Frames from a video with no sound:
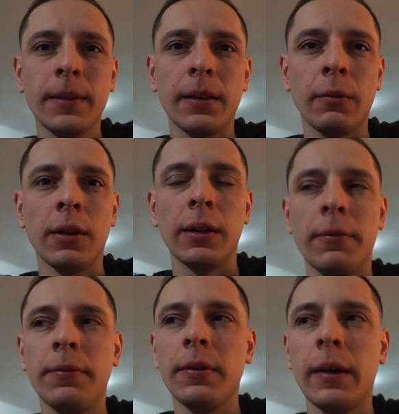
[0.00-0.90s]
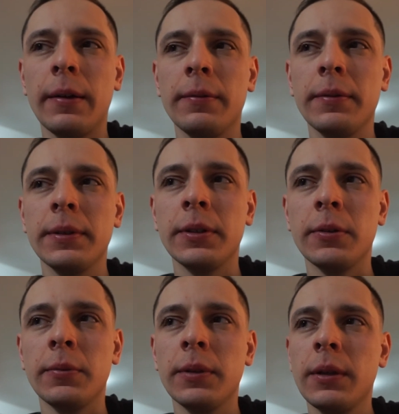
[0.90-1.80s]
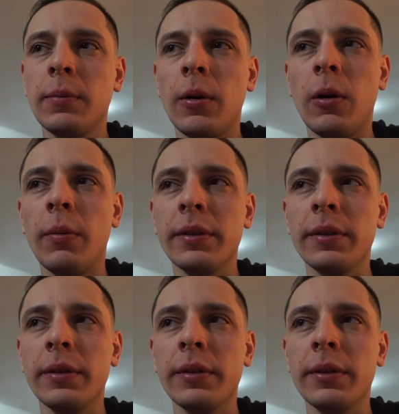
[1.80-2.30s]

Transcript: And while I've, put all